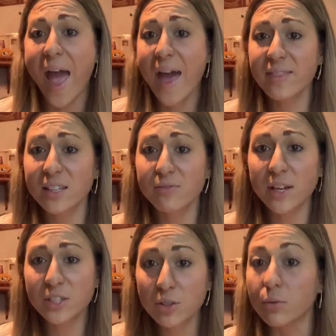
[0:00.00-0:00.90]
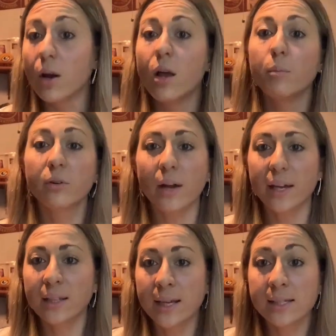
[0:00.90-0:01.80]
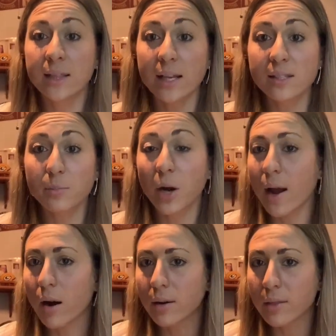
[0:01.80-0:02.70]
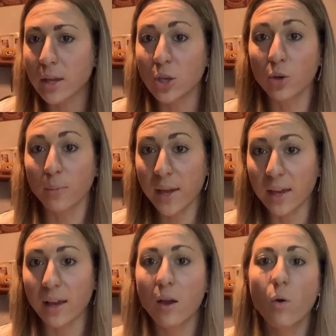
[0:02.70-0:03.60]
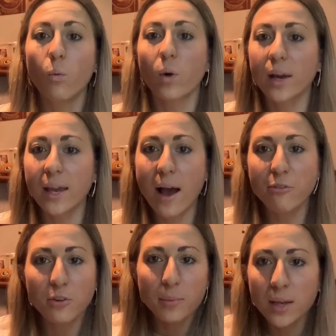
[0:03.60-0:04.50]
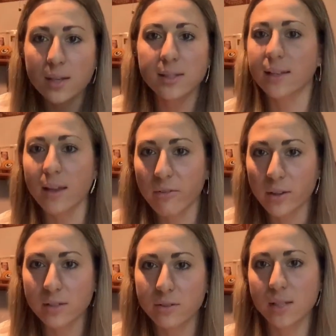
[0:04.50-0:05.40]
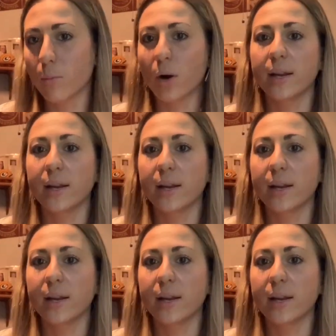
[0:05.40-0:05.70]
And that's fine too. But recognize that that's the priority that you're making. Working out for me is like Netflix for someone.